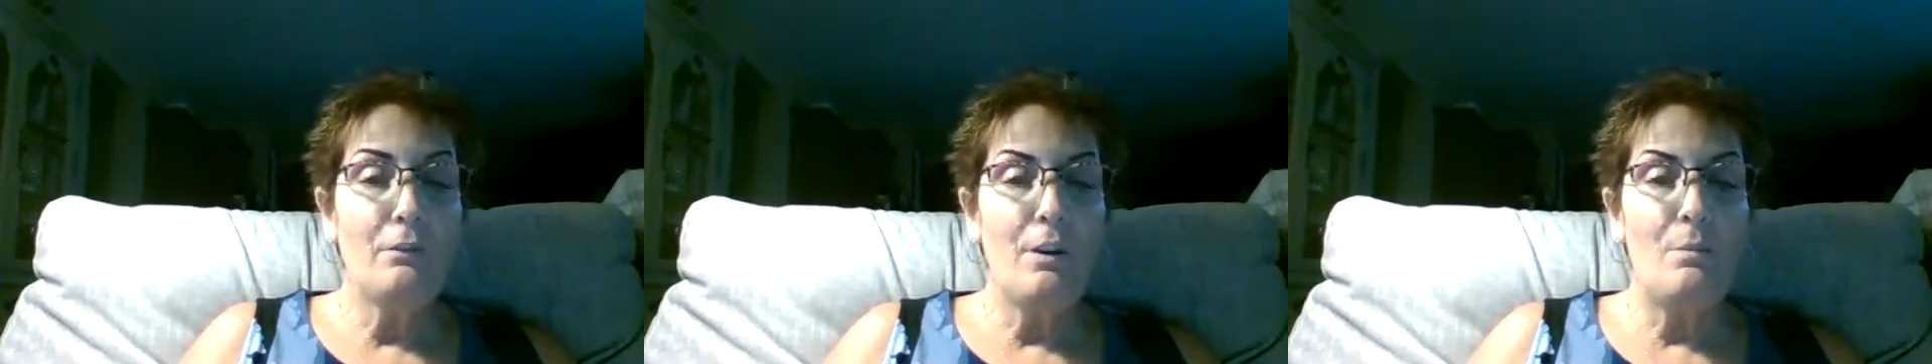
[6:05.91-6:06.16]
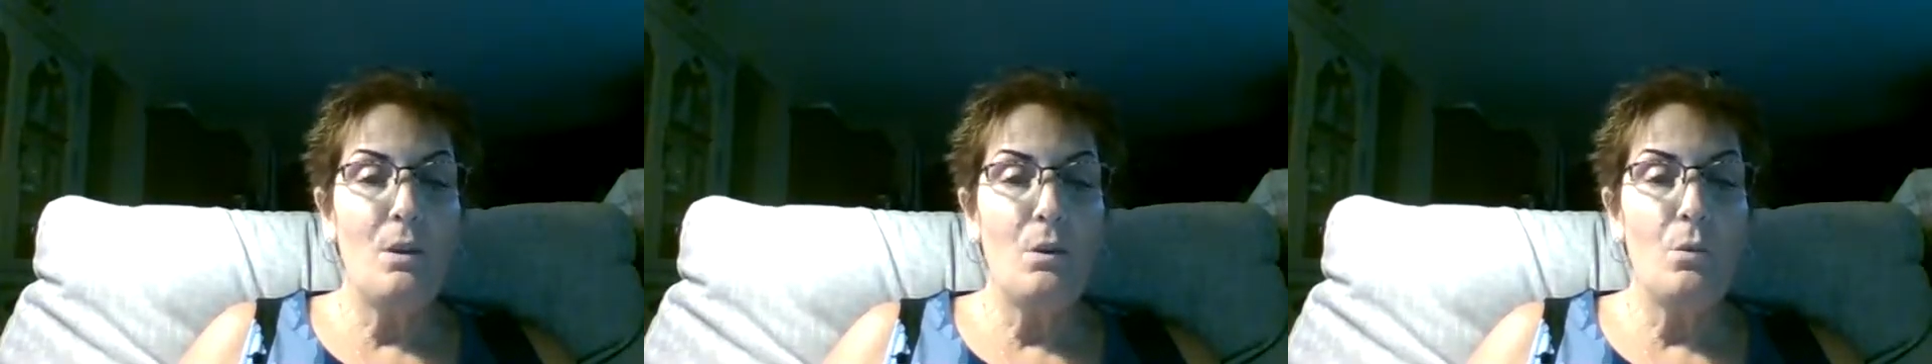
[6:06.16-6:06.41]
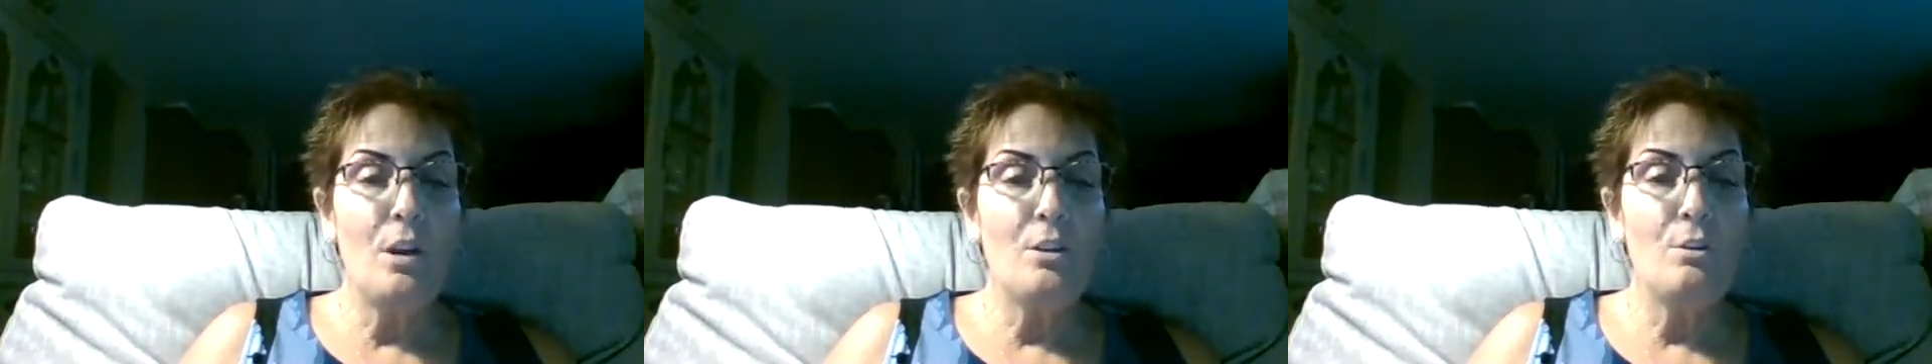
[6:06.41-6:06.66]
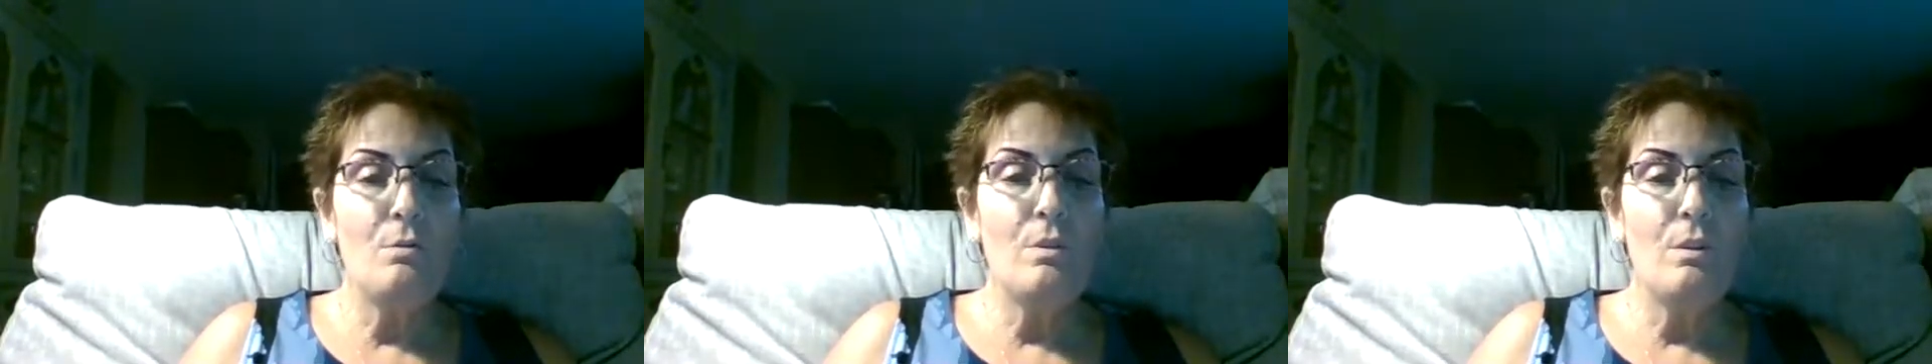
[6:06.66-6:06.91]
from the one
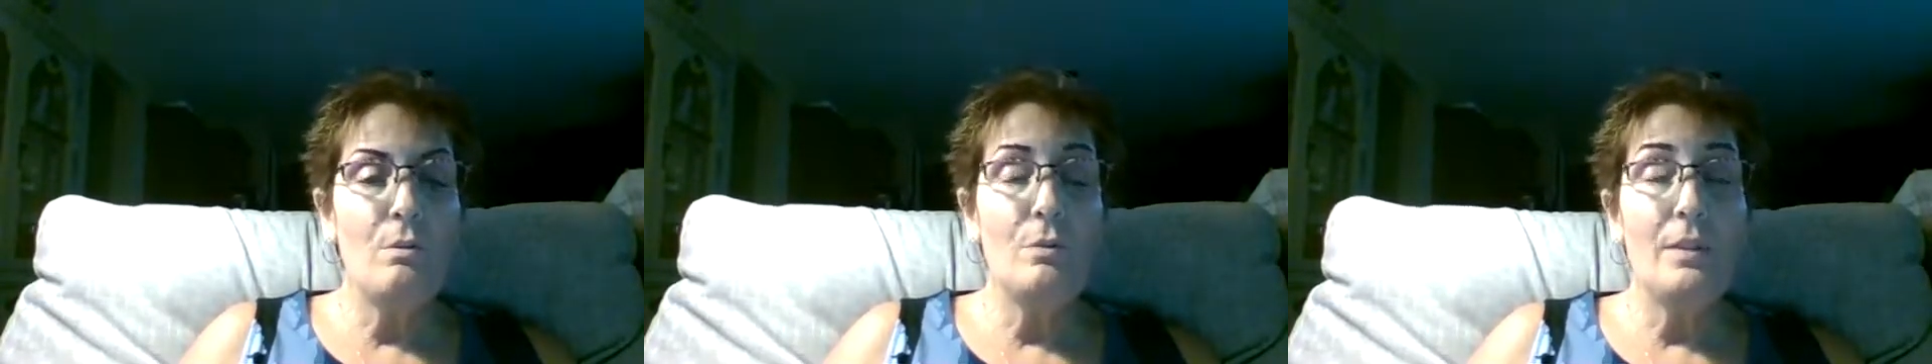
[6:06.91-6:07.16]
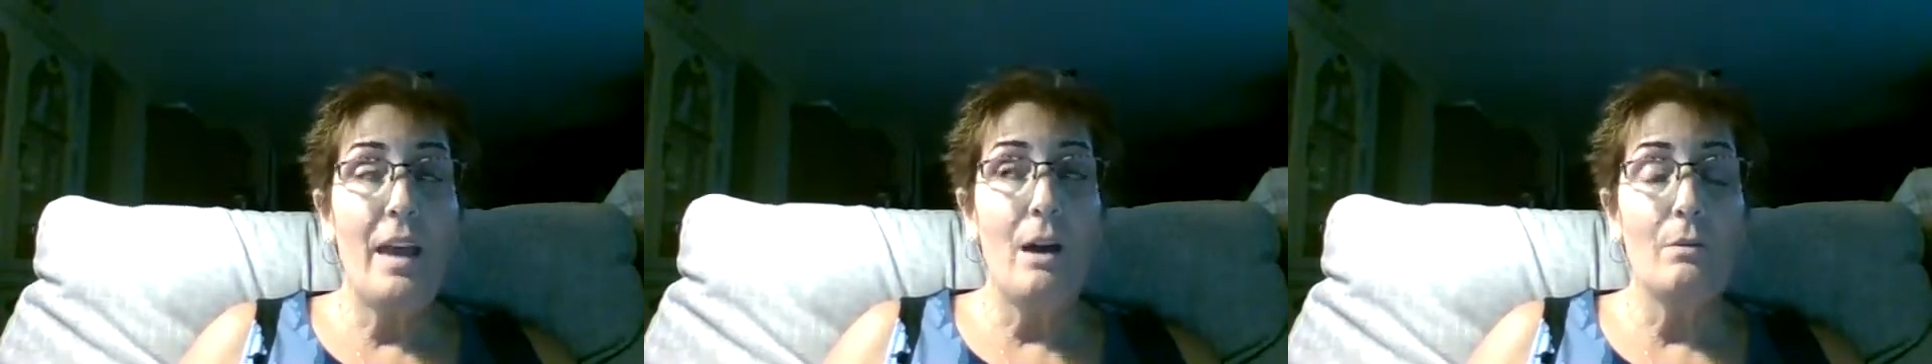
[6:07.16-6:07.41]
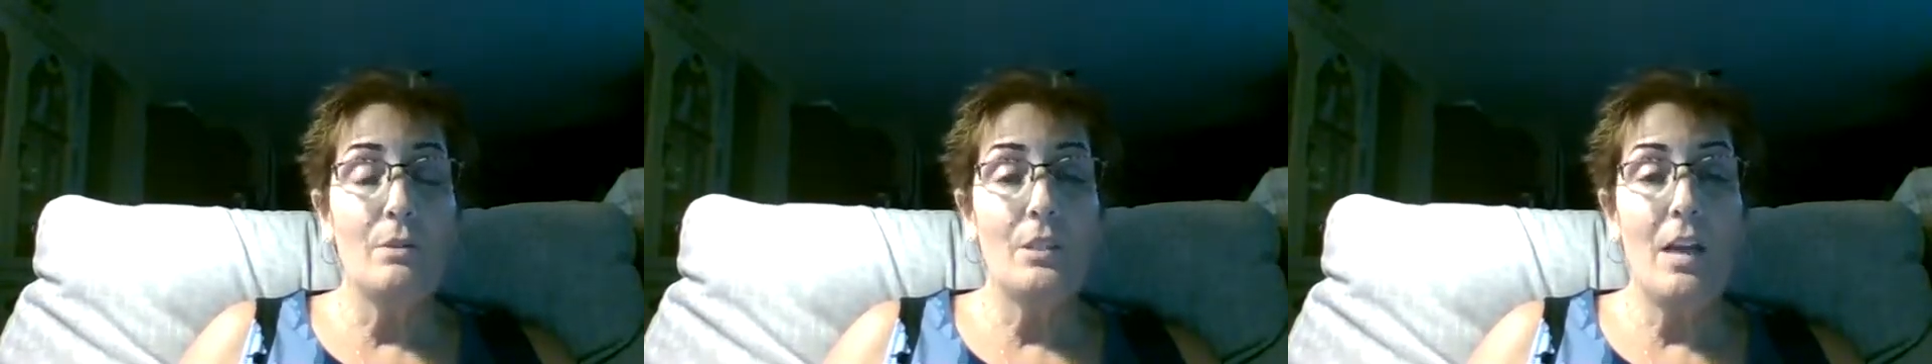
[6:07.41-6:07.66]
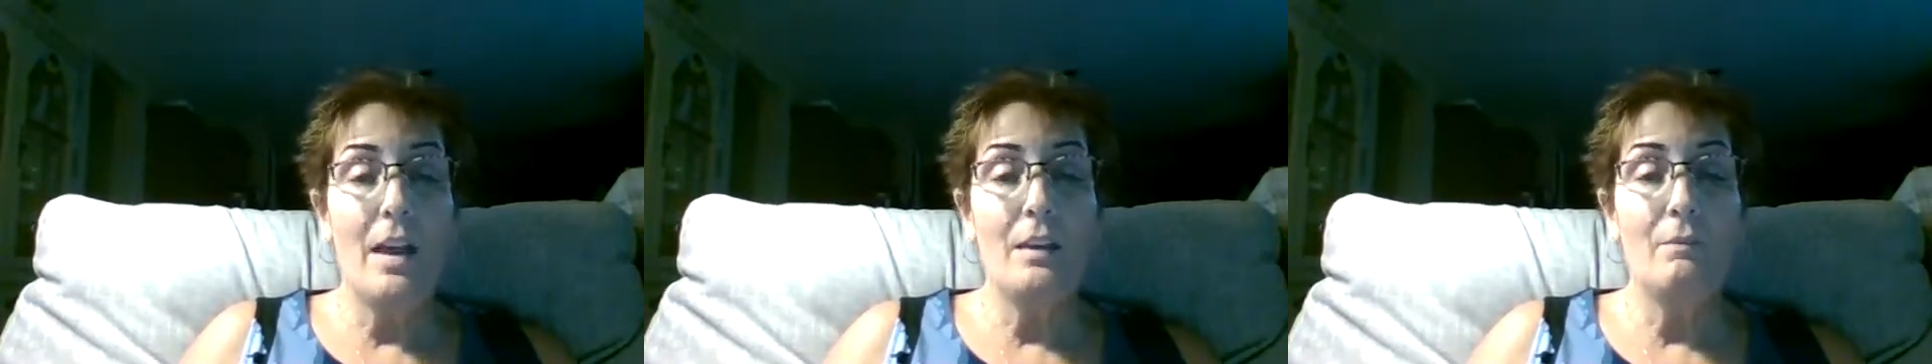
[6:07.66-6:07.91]
you use
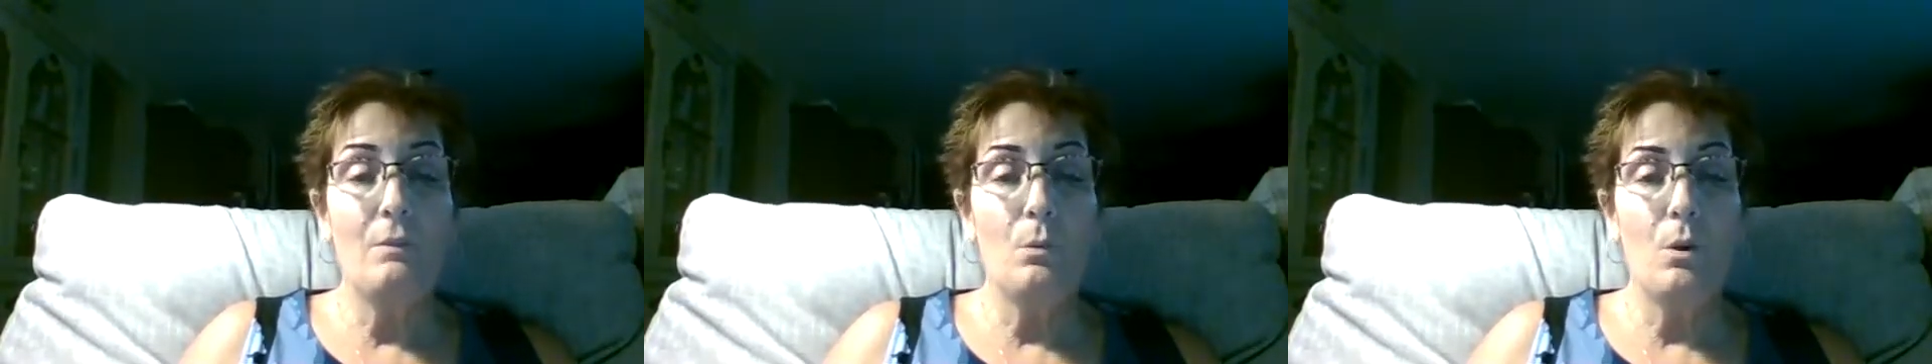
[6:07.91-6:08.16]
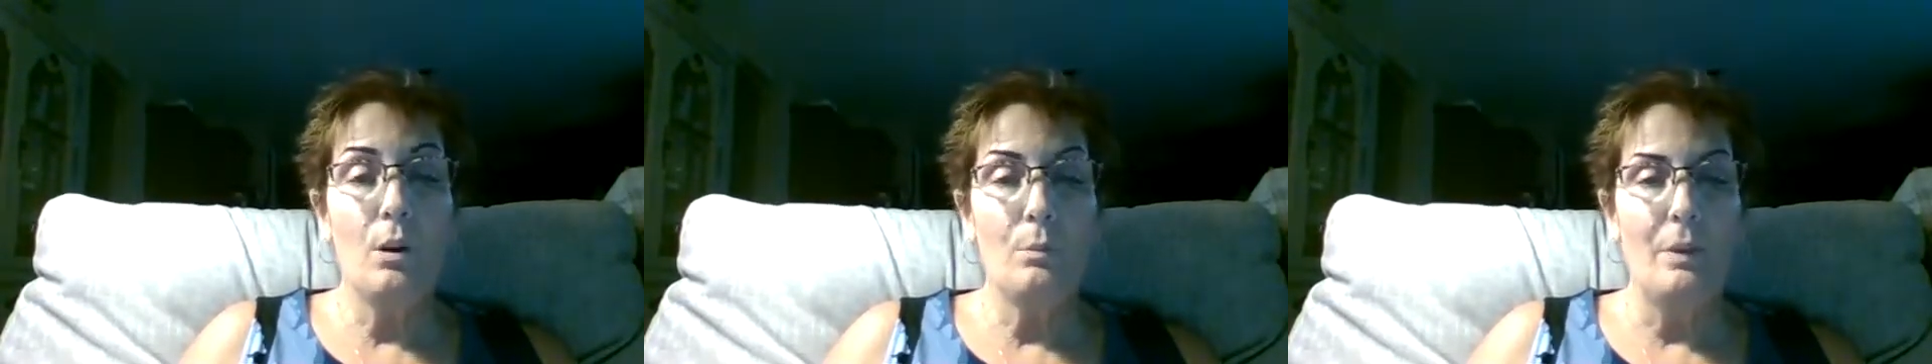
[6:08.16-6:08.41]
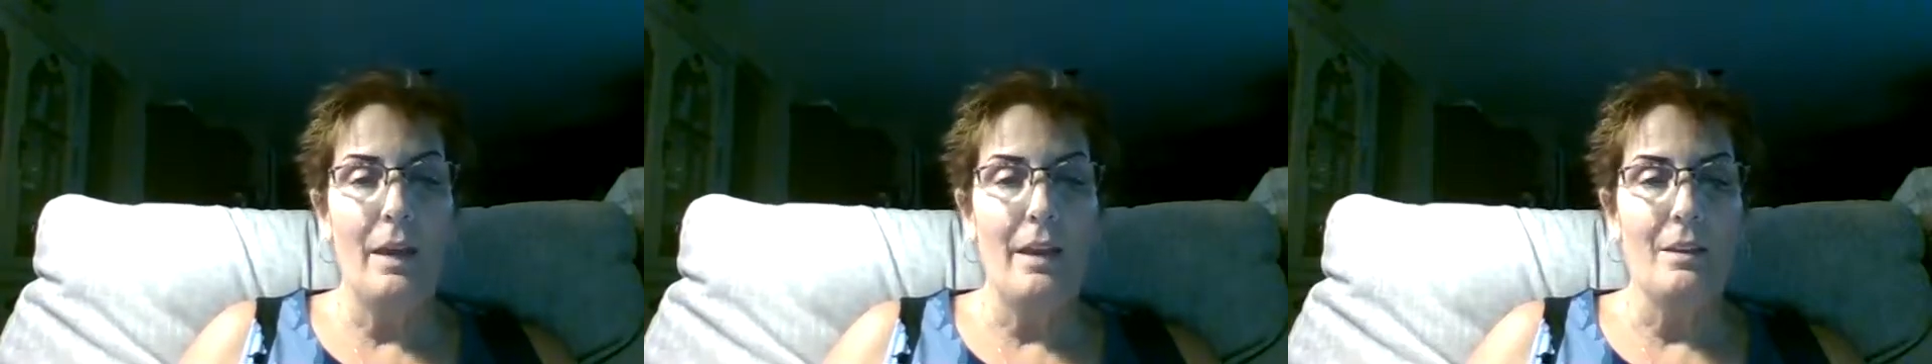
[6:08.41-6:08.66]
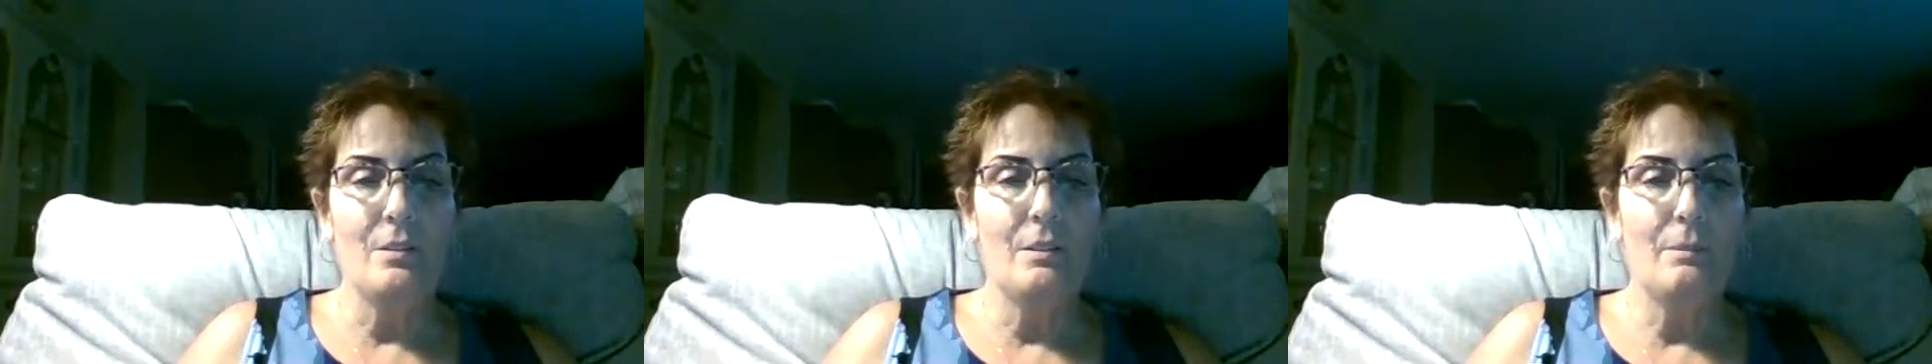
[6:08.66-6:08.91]
outside of the
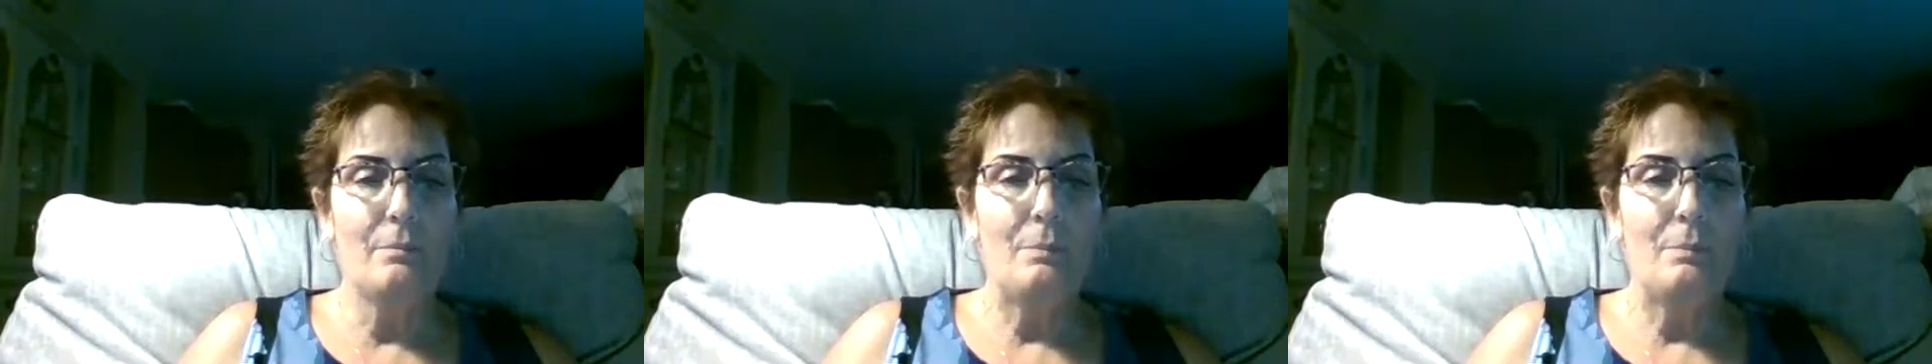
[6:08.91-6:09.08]
workplace.